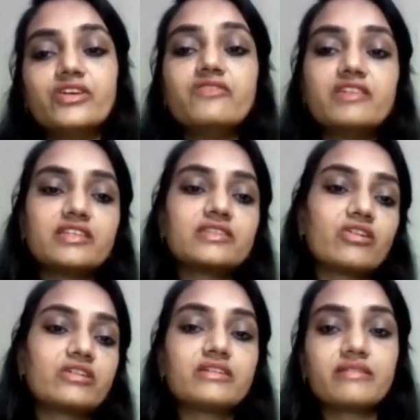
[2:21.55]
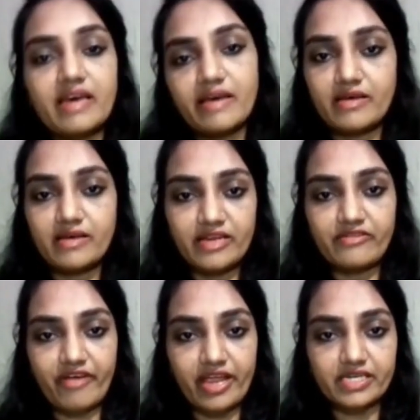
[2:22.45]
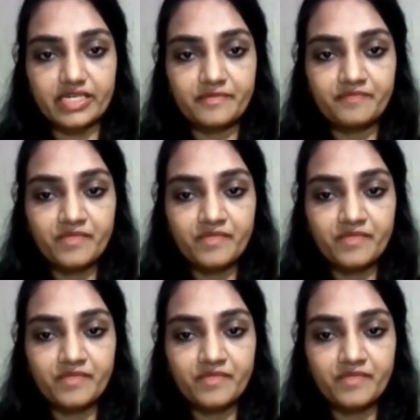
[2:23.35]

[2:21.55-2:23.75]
which is not infected.